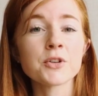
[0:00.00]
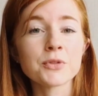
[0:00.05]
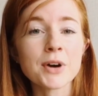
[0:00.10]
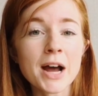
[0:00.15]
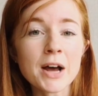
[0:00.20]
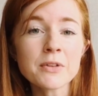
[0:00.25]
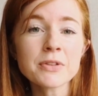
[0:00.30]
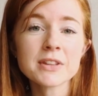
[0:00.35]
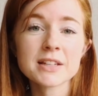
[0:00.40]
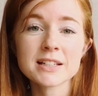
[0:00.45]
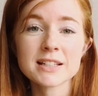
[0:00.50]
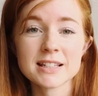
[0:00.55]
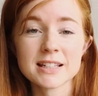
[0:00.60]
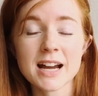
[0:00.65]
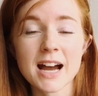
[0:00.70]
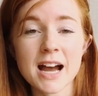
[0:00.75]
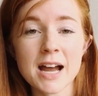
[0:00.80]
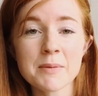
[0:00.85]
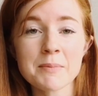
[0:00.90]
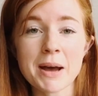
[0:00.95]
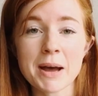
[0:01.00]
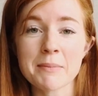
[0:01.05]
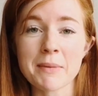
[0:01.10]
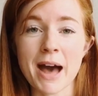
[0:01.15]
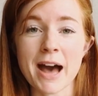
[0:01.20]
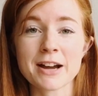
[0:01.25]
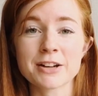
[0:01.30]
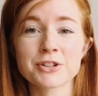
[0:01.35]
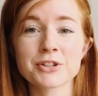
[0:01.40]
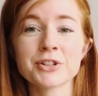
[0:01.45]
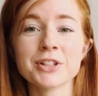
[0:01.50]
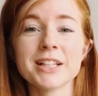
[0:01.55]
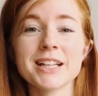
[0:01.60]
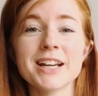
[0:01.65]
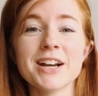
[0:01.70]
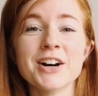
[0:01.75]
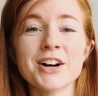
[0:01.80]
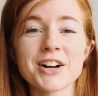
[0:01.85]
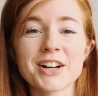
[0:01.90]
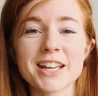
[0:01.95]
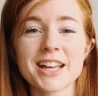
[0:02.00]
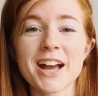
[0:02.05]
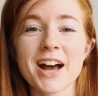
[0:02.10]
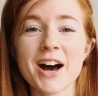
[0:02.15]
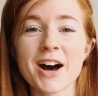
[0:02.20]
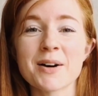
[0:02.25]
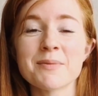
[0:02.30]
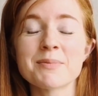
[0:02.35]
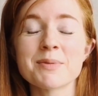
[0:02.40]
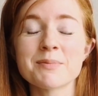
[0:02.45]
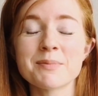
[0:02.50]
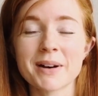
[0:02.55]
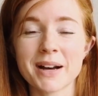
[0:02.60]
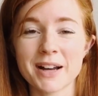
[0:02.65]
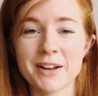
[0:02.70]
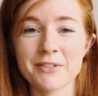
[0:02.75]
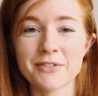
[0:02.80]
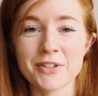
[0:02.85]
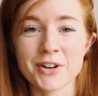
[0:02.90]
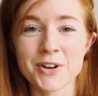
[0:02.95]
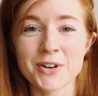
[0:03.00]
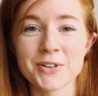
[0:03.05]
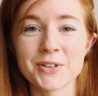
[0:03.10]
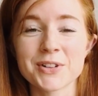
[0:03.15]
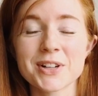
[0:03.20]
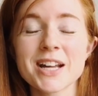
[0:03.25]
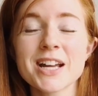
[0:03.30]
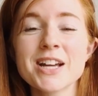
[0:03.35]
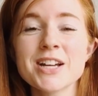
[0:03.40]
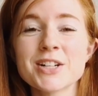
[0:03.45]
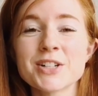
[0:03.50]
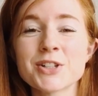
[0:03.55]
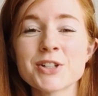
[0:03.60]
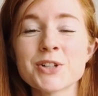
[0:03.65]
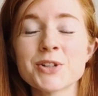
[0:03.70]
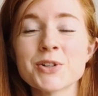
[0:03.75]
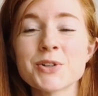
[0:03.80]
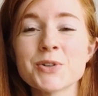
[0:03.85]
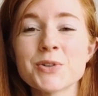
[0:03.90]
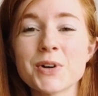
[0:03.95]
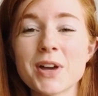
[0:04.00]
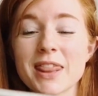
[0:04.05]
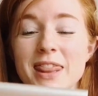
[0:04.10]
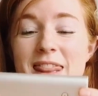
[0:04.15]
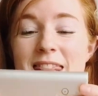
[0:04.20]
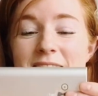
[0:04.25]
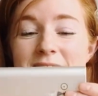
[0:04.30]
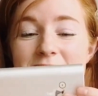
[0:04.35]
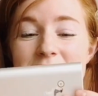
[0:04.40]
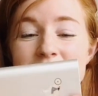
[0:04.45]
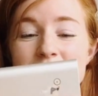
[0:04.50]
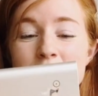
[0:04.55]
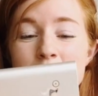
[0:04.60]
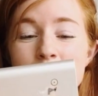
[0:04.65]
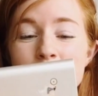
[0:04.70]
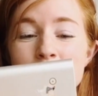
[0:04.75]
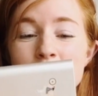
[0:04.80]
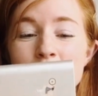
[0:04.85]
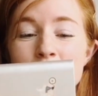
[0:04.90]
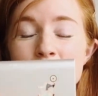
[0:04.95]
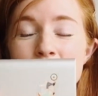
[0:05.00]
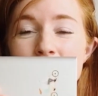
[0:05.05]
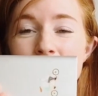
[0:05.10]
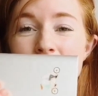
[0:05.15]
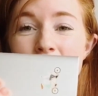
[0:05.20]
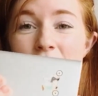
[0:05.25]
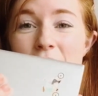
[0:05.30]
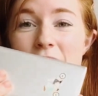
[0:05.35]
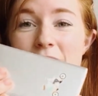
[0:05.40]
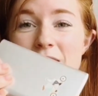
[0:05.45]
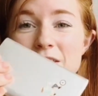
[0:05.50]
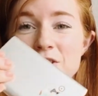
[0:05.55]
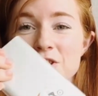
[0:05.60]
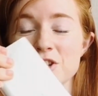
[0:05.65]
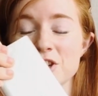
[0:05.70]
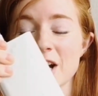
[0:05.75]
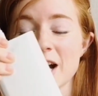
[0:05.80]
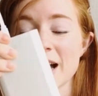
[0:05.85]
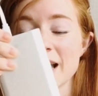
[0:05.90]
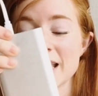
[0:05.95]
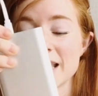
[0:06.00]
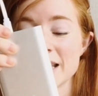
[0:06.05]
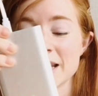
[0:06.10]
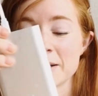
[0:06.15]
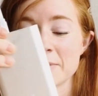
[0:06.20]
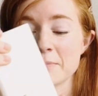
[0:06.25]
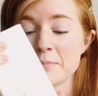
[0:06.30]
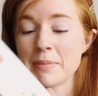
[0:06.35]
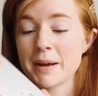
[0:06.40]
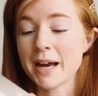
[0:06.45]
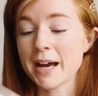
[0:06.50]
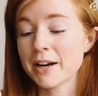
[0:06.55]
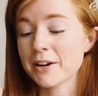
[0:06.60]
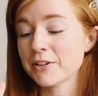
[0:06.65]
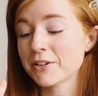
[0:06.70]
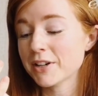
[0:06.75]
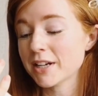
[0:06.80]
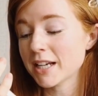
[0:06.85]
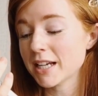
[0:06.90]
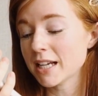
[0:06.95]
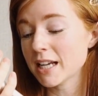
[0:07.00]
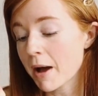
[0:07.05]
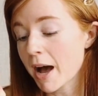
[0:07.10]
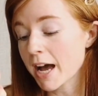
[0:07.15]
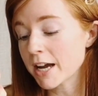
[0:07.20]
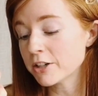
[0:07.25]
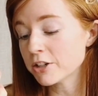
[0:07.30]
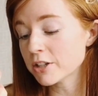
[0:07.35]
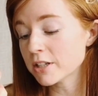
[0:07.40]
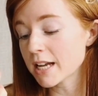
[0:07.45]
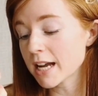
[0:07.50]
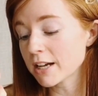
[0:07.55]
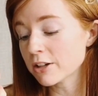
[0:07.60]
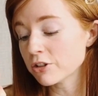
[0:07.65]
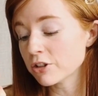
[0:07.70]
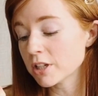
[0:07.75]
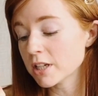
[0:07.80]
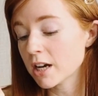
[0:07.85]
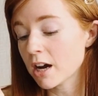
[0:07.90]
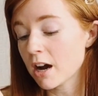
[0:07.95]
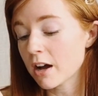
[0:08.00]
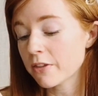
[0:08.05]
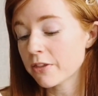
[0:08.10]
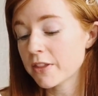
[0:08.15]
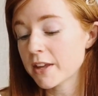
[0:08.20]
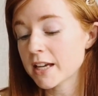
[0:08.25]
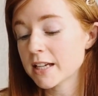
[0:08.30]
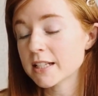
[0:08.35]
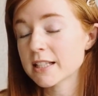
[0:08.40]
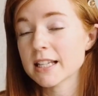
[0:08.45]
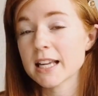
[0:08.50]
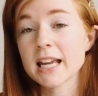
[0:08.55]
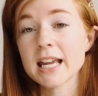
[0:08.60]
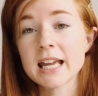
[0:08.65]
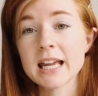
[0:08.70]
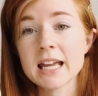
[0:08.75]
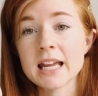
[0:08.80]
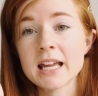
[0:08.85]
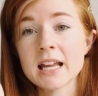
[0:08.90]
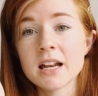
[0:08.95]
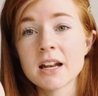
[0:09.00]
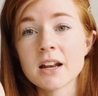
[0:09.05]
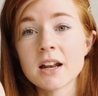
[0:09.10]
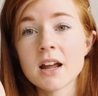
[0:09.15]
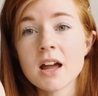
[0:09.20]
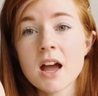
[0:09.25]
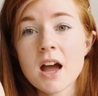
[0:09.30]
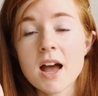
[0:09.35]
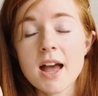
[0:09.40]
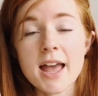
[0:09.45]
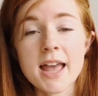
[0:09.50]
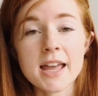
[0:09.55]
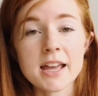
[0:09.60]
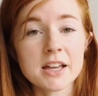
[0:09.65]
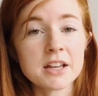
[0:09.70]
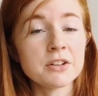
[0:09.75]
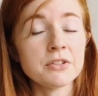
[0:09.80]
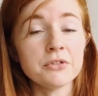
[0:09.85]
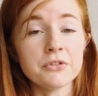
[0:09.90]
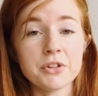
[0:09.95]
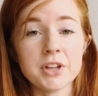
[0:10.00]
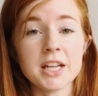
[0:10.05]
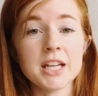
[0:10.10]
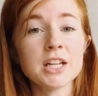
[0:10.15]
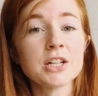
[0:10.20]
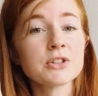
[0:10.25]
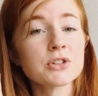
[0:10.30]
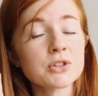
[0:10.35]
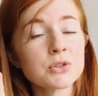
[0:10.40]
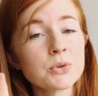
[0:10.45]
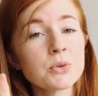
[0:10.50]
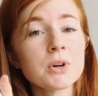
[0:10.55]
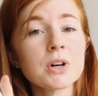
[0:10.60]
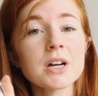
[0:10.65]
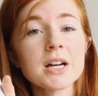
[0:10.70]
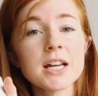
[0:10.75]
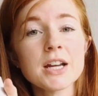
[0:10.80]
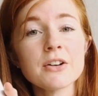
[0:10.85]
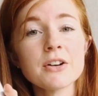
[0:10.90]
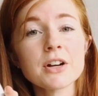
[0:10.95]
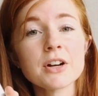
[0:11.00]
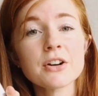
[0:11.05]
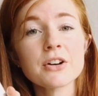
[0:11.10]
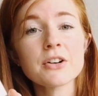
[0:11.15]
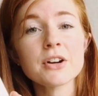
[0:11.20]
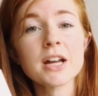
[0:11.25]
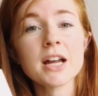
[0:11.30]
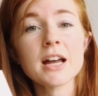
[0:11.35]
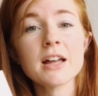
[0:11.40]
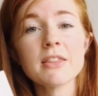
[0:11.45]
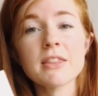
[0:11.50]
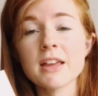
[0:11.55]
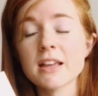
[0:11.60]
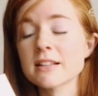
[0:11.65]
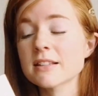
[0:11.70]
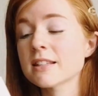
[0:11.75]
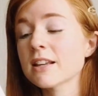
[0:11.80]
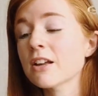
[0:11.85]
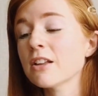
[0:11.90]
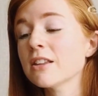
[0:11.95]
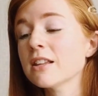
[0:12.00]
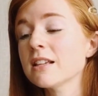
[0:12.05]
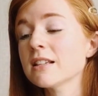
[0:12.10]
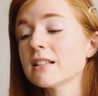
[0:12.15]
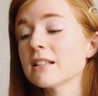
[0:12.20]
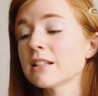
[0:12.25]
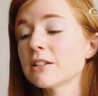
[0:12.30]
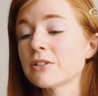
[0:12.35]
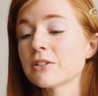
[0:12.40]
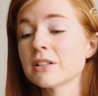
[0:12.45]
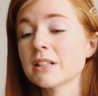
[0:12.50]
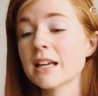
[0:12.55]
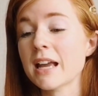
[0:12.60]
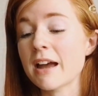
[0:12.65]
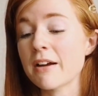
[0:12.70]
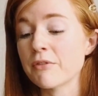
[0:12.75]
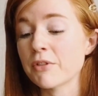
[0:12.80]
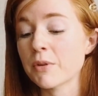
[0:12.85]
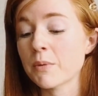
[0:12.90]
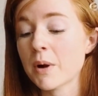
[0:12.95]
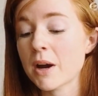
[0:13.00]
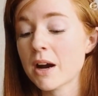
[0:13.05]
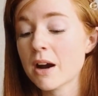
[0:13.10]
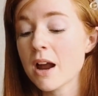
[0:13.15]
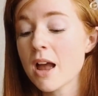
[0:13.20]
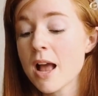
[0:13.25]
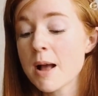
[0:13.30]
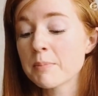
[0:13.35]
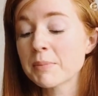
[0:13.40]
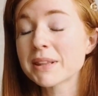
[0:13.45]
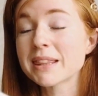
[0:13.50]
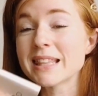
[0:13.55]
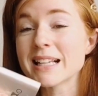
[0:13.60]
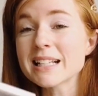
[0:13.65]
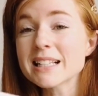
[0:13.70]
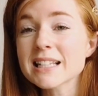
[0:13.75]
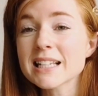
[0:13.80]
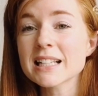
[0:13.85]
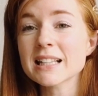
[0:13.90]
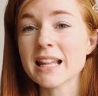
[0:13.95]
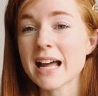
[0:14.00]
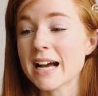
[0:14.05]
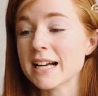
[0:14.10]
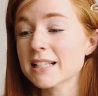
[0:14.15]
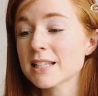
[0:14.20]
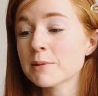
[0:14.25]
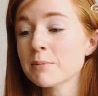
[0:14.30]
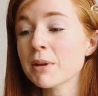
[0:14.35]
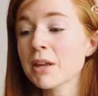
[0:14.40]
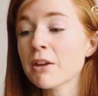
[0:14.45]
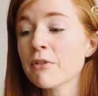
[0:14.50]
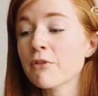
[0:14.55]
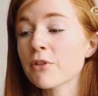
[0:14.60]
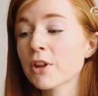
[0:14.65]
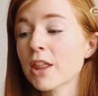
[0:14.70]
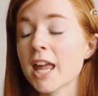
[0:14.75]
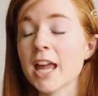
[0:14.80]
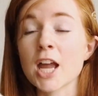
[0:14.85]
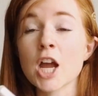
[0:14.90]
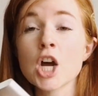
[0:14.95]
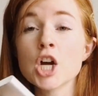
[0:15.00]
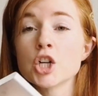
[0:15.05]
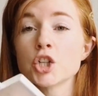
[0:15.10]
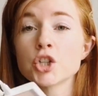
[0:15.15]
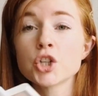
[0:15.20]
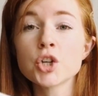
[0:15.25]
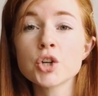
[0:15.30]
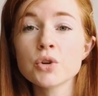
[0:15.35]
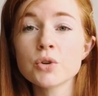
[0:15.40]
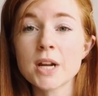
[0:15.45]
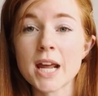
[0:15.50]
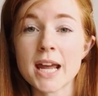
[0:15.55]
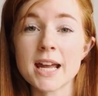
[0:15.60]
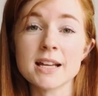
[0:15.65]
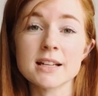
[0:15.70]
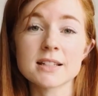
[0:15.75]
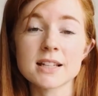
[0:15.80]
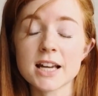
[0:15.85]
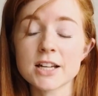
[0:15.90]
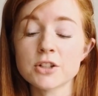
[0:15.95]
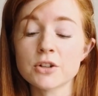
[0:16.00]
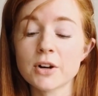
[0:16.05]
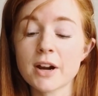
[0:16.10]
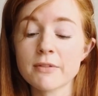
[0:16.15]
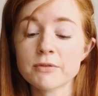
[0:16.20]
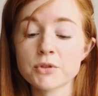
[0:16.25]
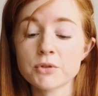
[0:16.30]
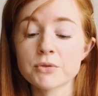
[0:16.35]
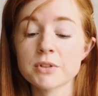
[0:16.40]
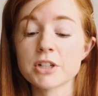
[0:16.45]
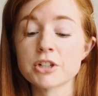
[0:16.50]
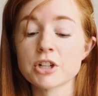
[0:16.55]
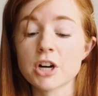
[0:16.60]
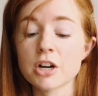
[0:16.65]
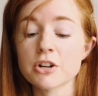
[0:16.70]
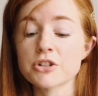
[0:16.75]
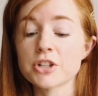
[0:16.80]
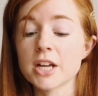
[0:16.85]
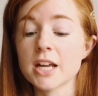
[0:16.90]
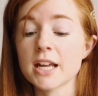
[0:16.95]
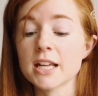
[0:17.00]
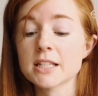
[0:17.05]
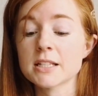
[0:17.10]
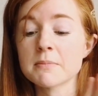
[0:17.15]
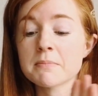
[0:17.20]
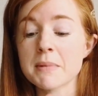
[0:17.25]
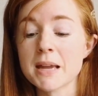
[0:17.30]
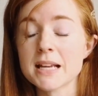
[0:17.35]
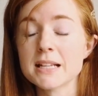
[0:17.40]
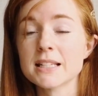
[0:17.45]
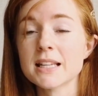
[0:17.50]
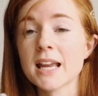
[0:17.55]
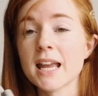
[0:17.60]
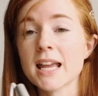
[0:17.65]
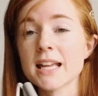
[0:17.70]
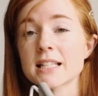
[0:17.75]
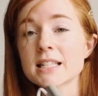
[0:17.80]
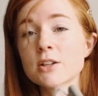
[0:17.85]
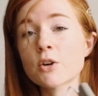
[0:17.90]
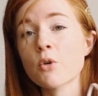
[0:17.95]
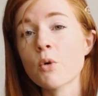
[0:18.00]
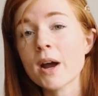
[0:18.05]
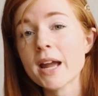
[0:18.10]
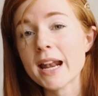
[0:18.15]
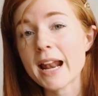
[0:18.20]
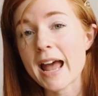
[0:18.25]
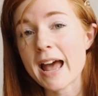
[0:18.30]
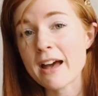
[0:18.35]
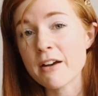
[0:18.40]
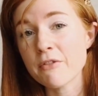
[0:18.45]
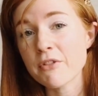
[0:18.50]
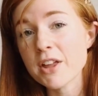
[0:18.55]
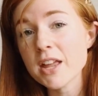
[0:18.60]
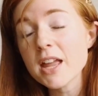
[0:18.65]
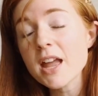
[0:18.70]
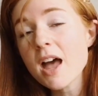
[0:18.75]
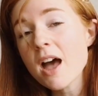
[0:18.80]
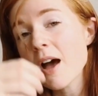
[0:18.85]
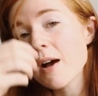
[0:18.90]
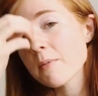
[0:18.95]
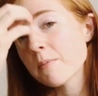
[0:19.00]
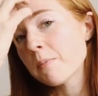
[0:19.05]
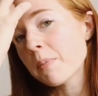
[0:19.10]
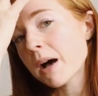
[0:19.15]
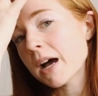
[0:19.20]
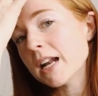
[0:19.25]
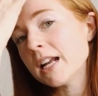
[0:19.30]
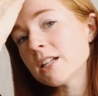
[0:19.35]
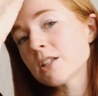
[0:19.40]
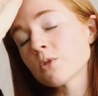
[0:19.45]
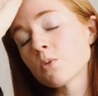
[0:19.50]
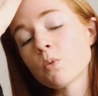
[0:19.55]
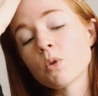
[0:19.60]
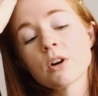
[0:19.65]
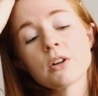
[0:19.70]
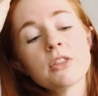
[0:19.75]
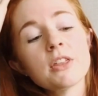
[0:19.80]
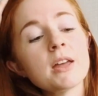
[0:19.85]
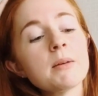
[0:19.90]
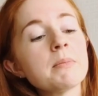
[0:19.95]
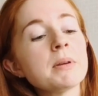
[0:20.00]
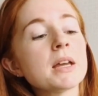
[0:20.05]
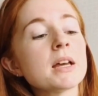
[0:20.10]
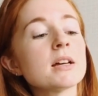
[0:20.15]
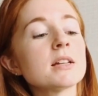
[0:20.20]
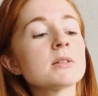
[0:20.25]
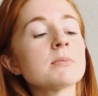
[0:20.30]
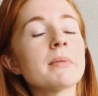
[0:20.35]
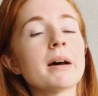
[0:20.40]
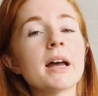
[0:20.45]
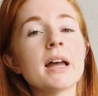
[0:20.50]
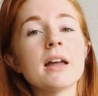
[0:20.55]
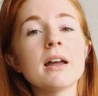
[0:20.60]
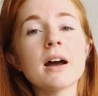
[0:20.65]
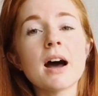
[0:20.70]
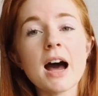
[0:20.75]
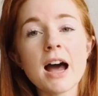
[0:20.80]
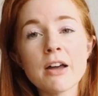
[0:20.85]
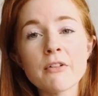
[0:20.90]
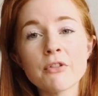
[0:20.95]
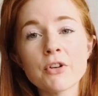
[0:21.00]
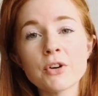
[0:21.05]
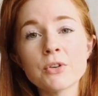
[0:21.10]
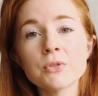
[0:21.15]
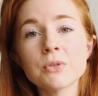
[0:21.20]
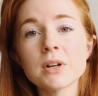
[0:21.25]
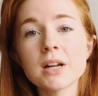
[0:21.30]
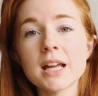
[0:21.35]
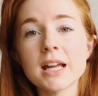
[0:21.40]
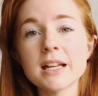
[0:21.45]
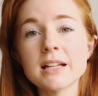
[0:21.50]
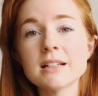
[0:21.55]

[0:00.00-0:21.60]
around this time, I'm actually hooking up my phone to this beautiful giant battery. I just actually got this in a convenience store here in Korea. They sell these literally everywhere, but this can last me for like 2 days. I don't have to recharge it. It's amazing. It's quite heavy, but it's worth it because my iPhone